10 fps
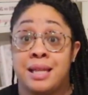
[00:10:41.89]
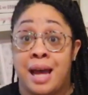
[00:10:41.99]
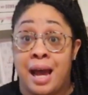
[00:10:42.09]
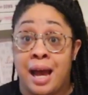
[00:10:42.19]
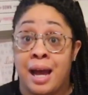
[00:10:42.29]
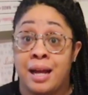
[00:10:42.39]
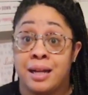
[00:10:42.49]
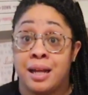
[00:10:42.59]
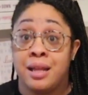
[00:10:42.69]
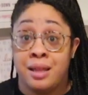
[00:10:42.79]
that
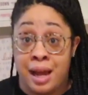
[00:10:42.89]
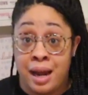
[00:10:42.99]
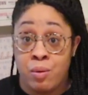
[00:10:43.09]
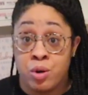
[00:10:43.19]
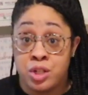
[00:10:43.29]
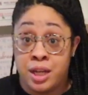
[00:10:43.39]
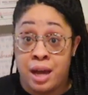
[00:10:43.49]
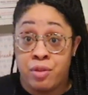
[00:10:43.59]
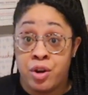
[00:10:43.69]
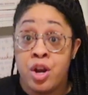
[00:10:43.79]
they were
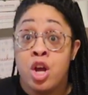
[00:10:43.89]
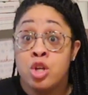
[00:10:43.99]
together.